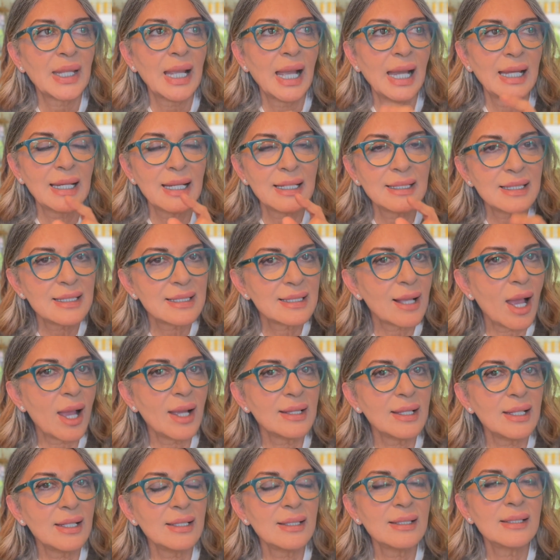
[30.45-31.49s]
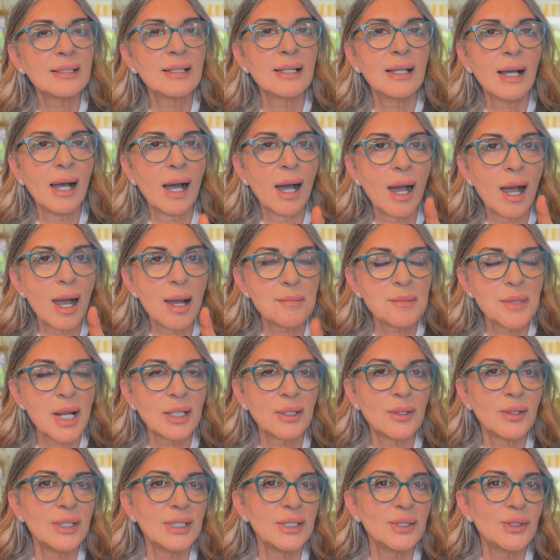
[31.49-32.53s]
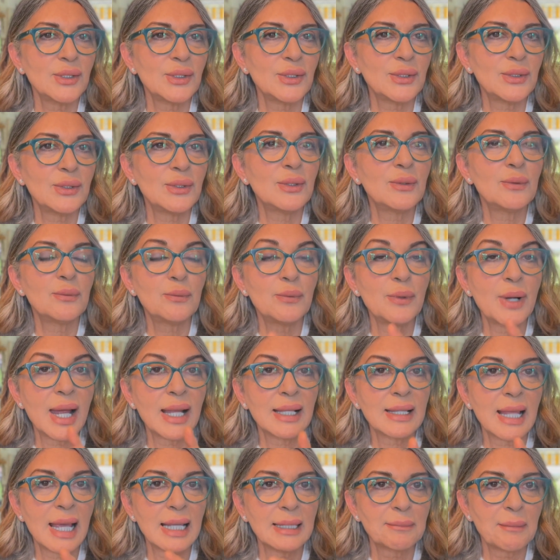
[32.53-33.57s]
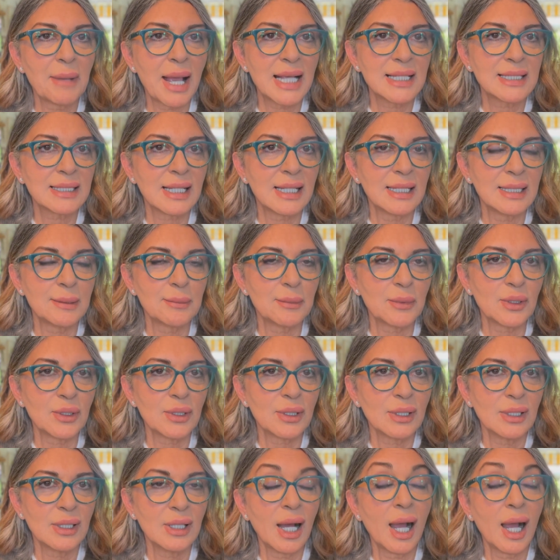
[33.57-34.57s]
And I decided I'm not going to wear that mask anymore.